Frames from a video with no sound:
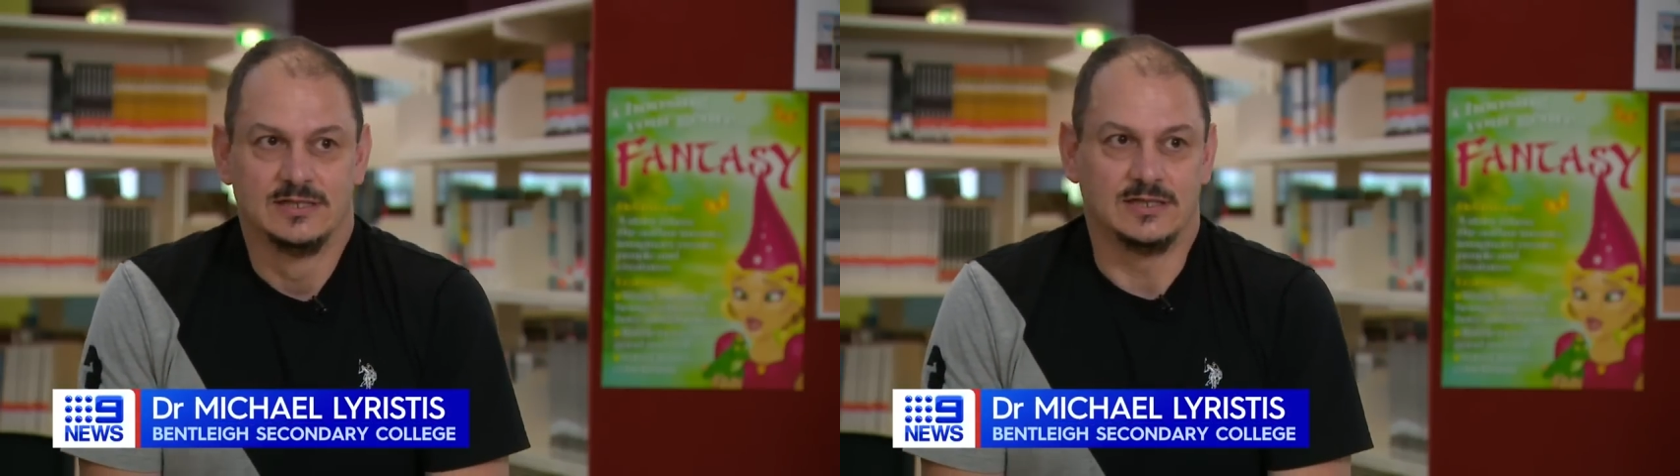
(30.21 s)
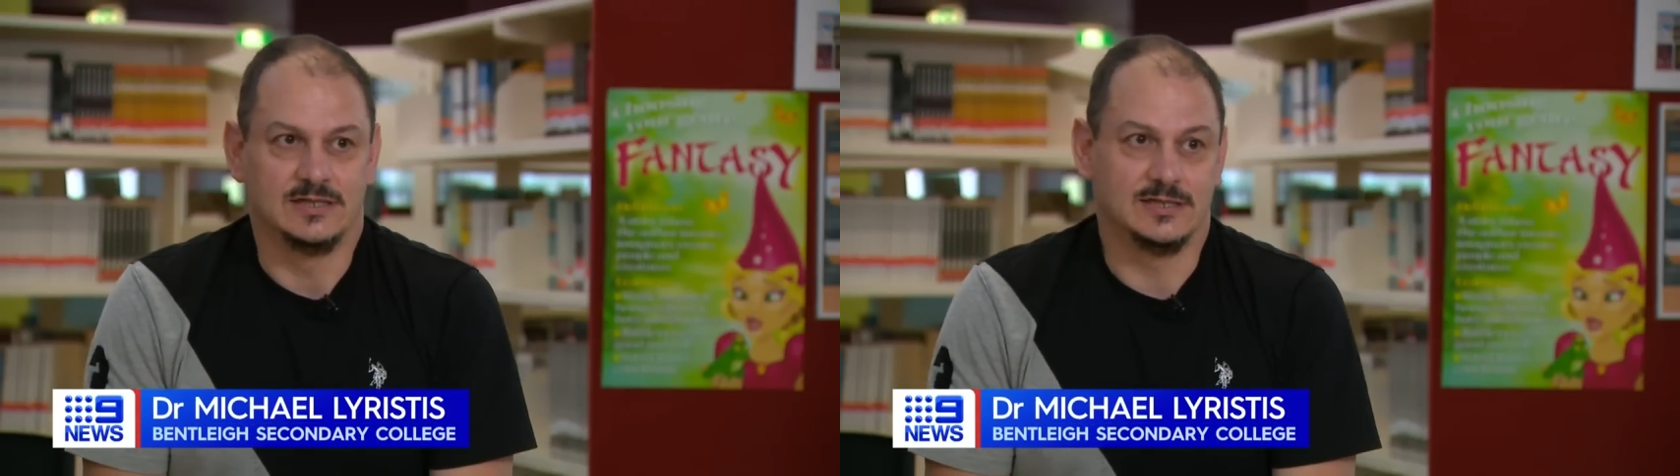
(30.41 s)

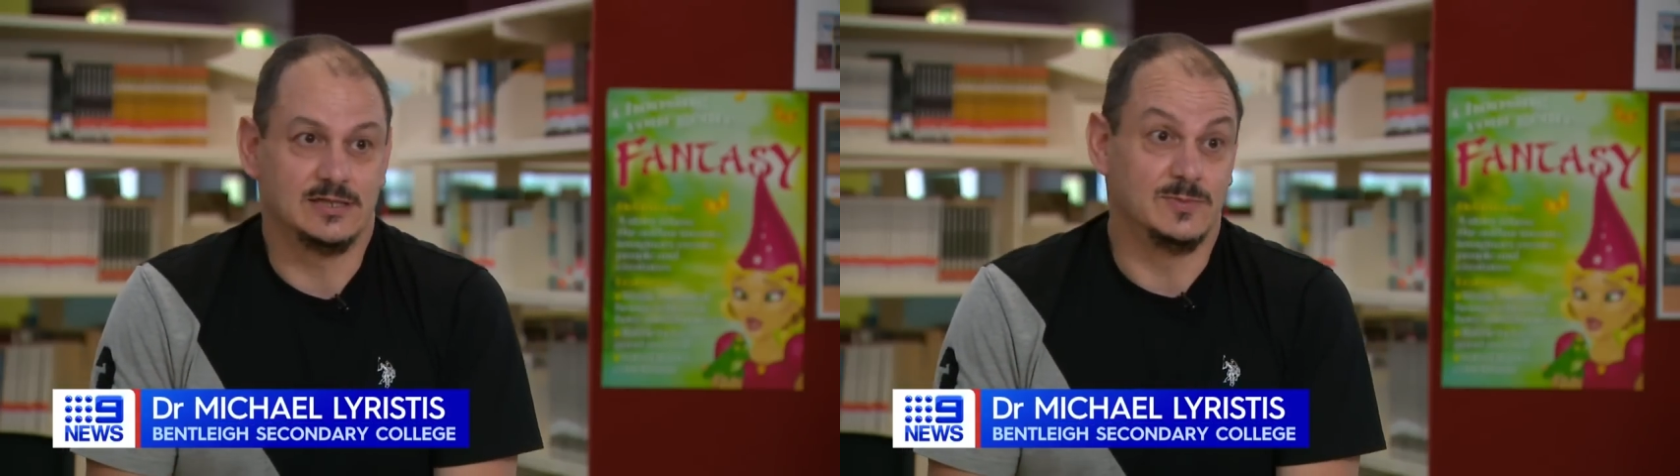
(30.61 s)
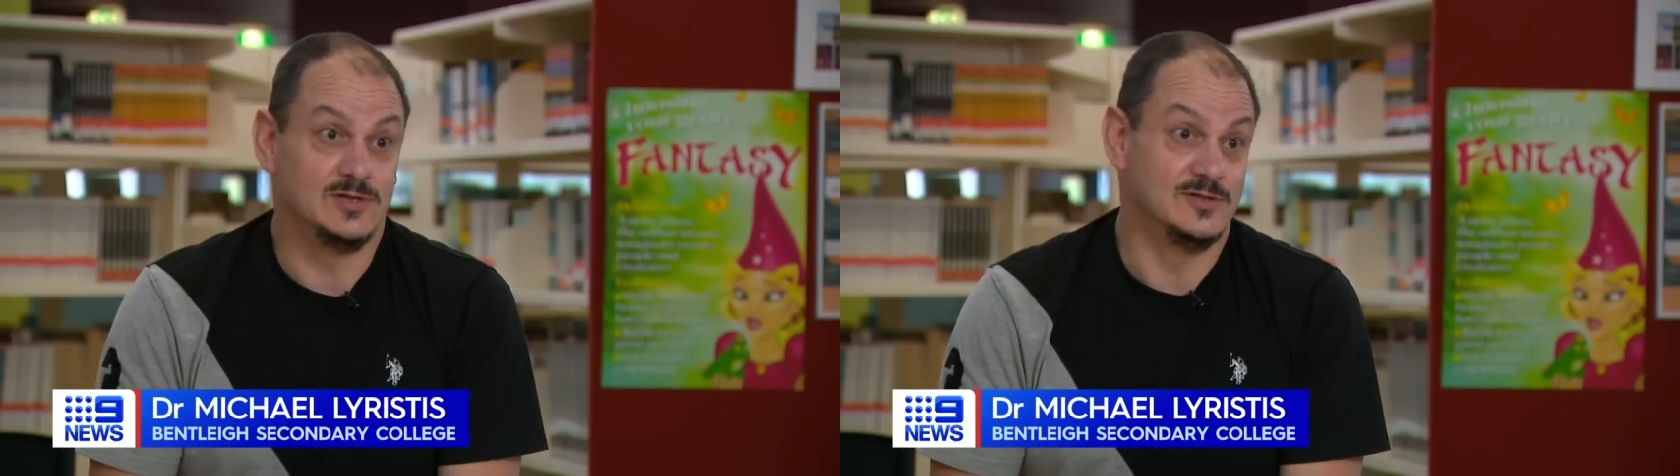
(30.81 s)
uh,
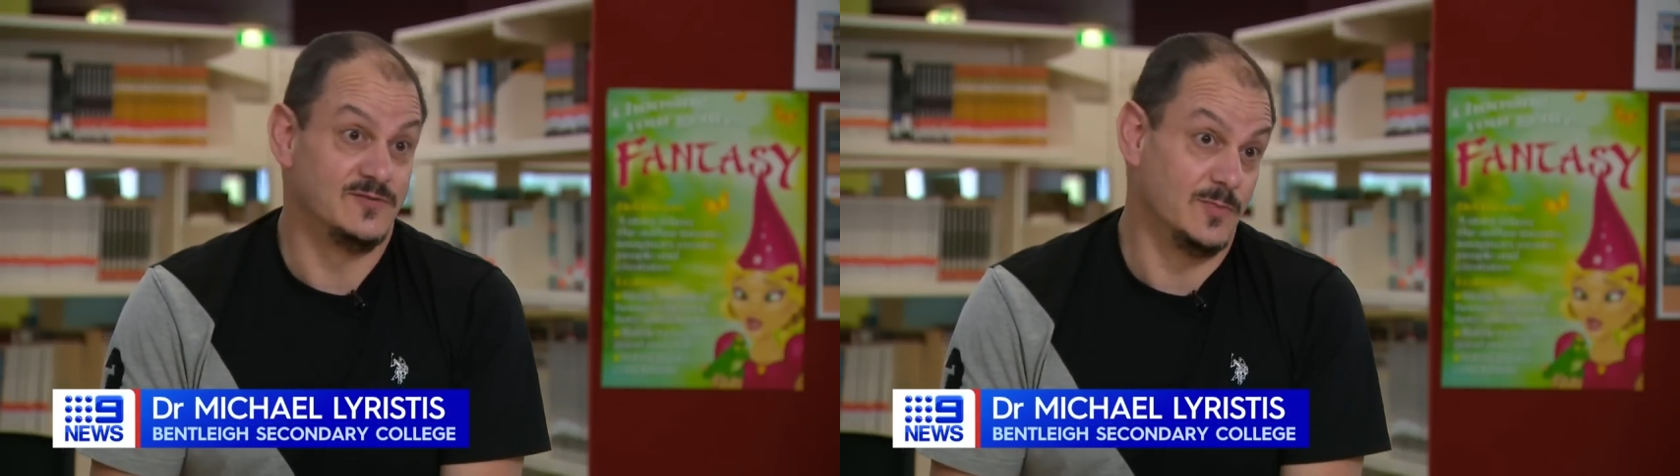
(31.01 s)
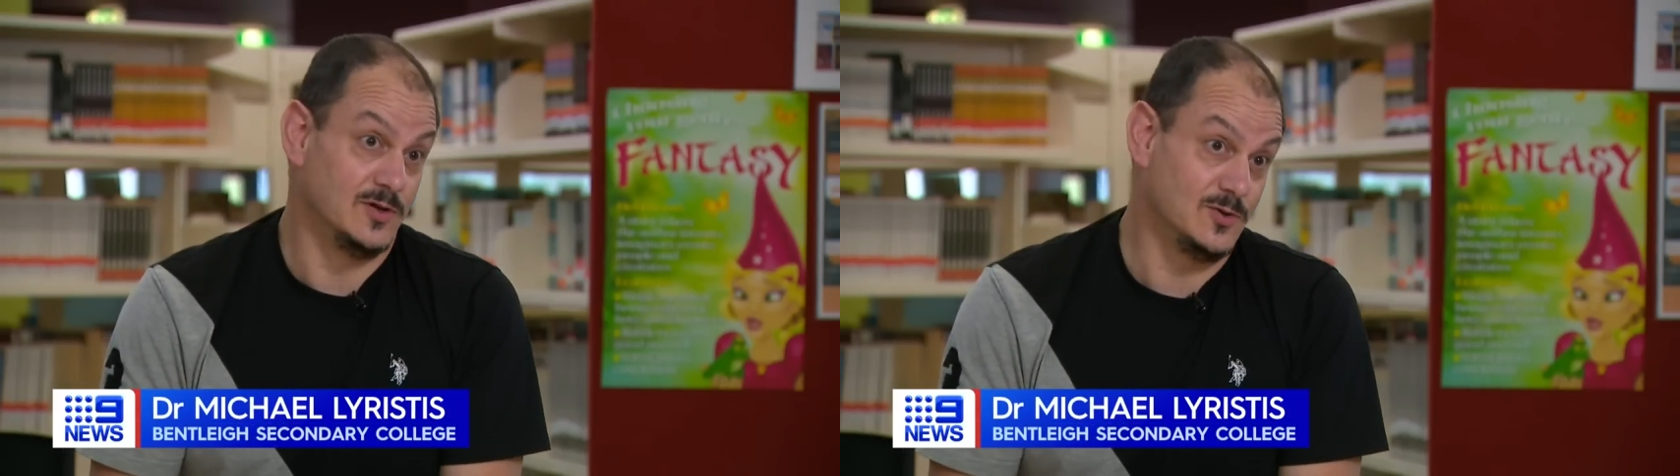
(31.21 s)
can be used
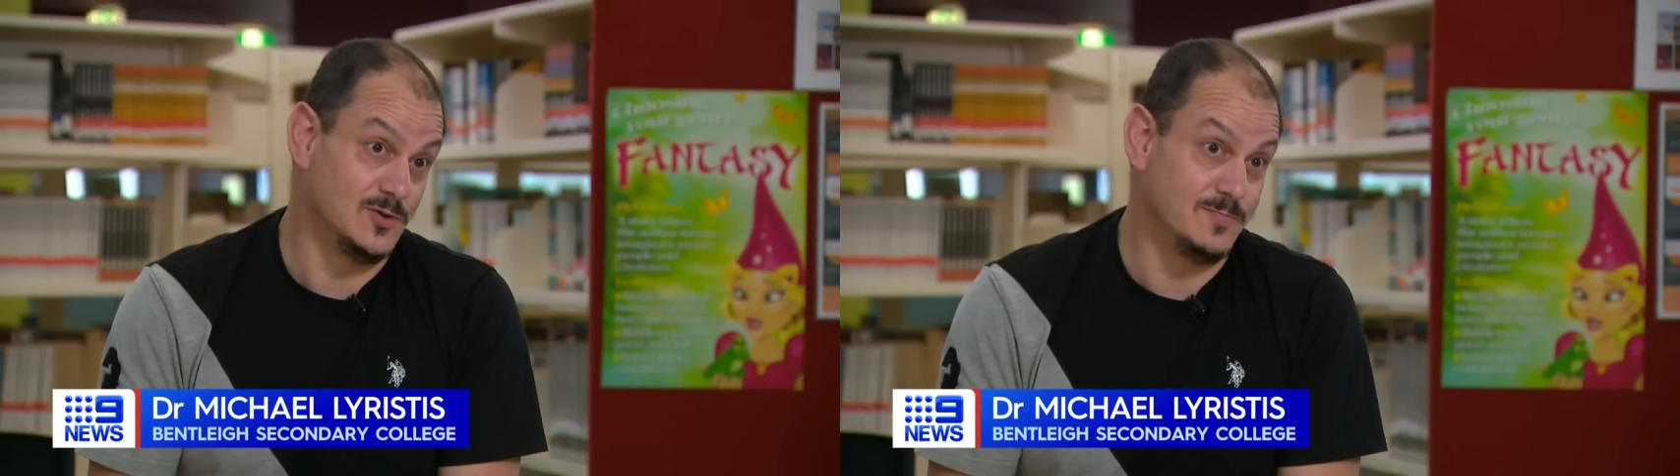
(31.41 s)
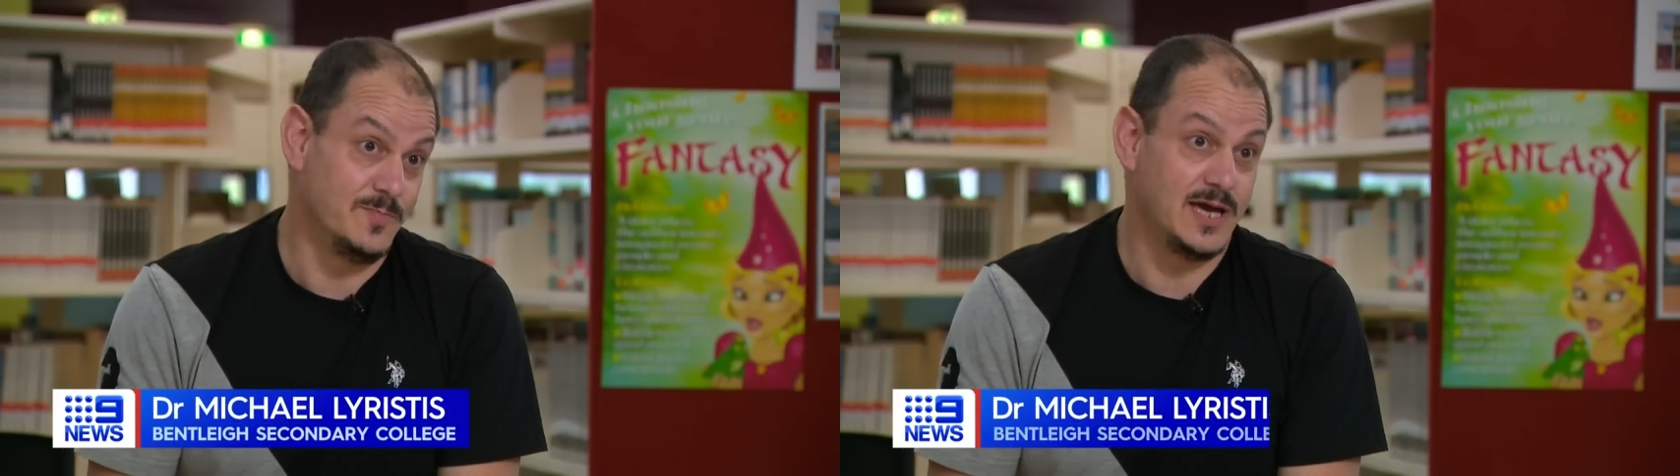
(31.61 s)
for both
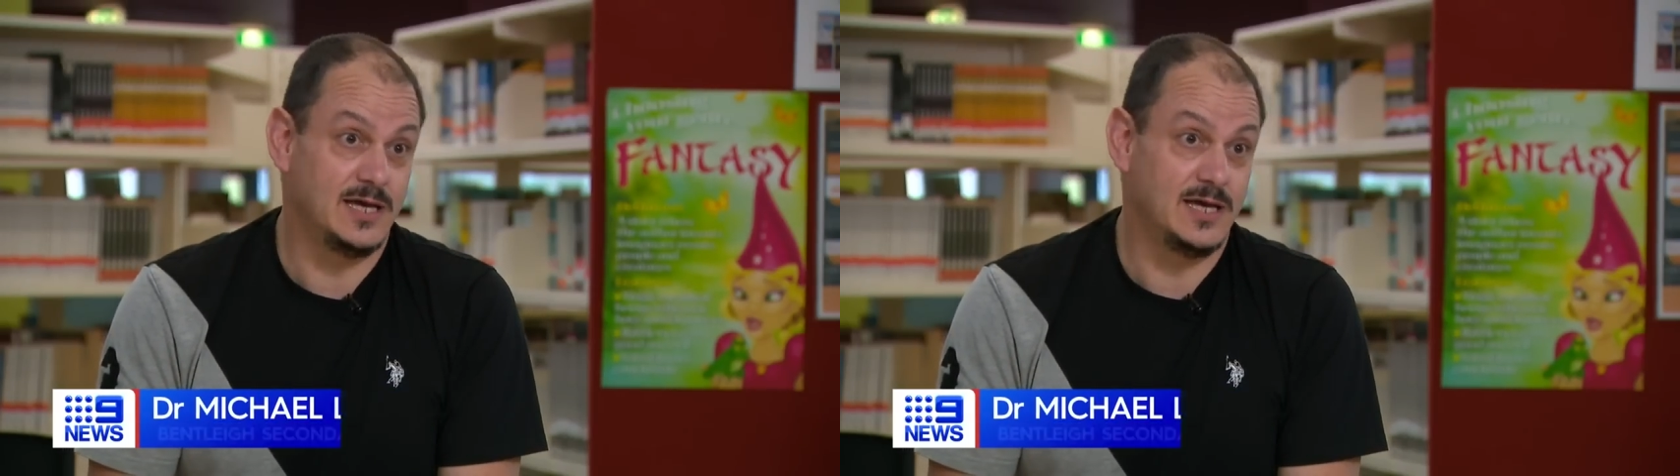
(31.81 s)
good and